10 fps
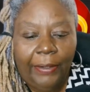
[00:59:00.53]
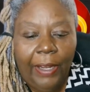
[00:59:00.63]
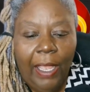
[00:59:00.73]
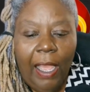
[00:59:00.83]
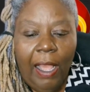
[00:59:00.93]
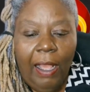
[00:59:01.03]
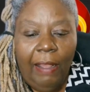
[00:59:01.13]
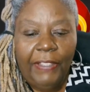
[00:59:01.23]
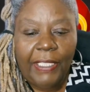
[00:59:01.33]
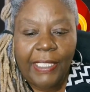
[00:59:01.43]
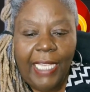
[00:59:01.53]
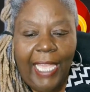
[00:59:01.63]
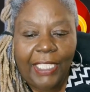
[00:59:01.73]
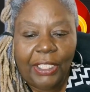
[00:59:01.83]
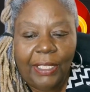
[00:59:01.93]
of this
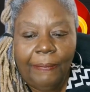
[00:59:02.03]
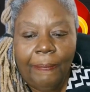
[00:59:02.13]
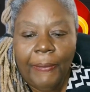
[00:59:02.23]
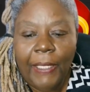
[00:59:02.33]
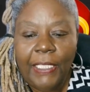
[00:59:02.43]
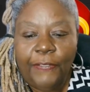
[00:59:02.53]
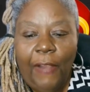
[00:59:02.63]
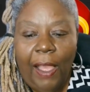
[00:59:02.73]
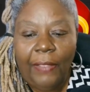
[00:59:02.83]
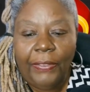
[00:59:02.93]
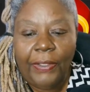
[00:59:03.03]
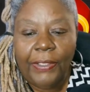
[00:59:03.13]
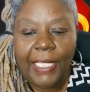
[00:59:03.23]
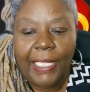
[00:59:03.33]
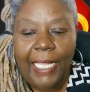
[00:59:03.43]
action, his father's
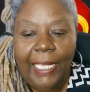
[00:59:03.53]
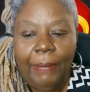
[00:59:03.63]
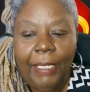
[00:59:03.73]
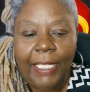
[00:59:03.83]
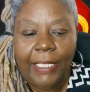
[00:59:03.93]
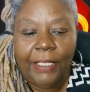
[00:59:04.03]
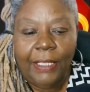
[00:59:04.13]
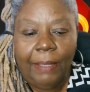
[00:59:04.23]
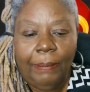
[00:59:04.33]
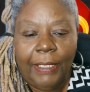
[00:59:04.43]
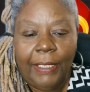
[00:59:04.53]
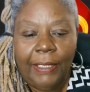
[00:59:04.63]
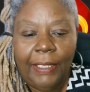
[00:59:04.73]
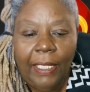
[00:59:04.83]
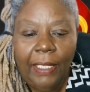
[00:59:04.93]
claim against Youngblood.
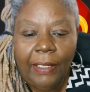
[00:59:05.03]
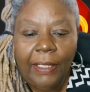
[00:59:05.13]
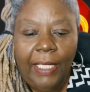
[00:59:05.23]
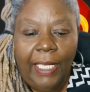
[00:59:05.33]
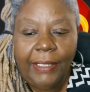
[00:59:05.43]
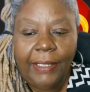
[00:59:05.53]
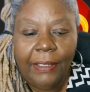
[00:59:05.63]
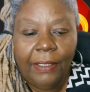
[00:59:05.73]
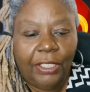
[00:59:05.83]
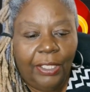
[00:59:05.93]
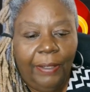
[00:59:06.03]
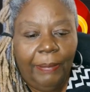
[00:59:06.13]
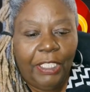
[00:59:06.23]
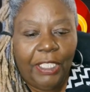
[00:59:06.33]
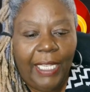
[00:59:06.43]
Thus, Jeremy
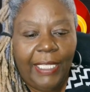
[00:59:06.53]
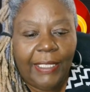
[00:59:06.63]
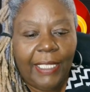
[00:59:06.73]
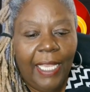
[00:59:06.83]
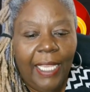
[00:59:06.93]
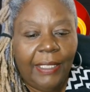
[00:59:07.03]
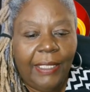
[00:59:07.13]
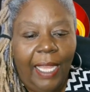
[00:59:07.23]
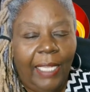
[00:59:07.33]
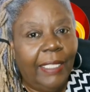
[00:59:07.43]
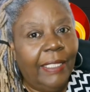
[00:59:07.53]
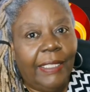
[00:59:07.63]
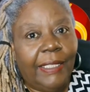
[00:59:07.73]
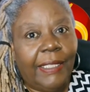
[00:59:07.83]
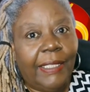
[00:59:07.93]
Jakes is not a
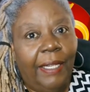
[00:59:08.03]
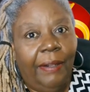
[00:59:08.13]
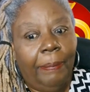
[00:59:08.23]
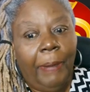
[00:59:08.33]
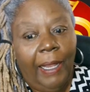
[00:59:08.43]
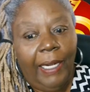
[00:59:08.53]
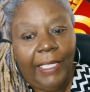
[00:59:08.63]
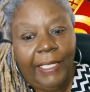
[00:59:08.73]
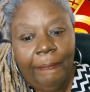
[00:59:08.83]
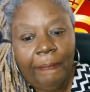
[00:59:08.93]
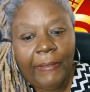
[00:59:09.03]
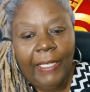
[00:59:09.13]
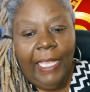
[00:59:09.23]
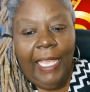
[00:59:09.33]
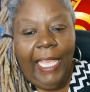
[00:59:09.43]
necessary party,
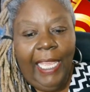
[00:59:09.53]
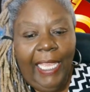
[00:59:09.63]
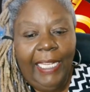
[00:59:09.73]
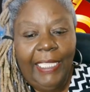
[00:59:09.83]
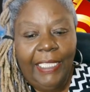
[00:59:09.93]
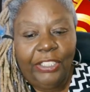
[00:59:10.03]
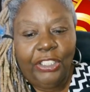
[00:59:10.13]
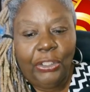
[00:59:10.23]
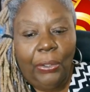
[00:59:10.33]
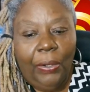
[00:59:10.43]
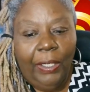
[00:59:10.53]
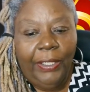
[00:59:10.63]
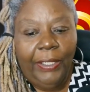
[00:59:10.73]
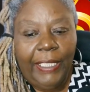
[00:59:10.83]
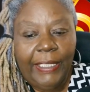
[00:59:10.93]
and his joiner
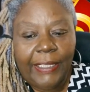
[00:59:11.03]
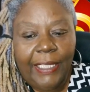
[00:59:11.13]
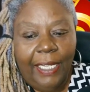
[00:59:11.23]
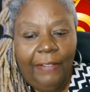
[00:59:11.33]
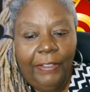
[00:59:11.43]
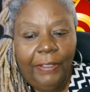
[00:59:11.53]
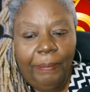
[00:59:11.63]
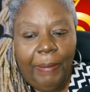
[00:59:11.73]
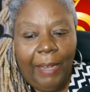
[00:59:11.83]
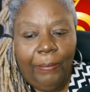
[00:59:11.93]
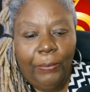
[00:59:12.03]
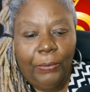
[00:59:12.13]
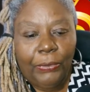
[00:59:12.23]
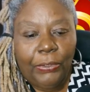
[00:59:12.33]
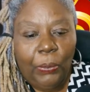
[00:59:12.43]
is governed by Rule
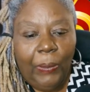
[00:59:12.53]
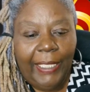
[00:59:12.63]
20.